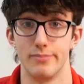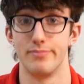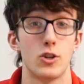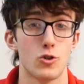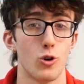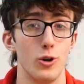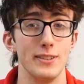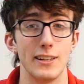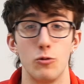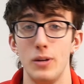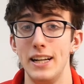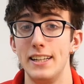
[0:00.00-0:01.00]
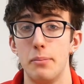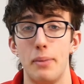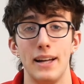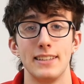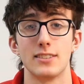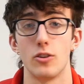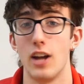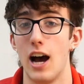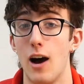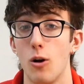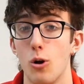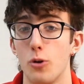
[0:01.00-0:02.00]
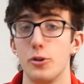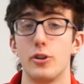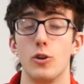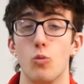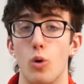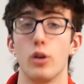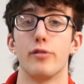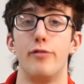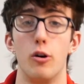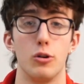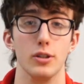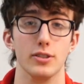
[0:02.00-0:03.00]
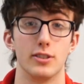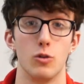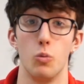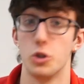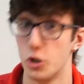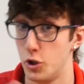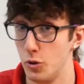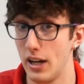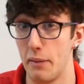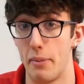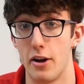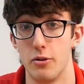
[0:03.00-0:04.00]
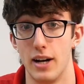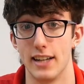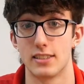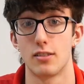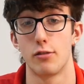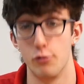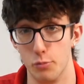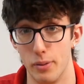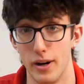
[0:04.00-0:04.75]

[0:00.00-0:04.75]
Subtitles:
In short, it really depends on how long you can work focused, which you do get better at through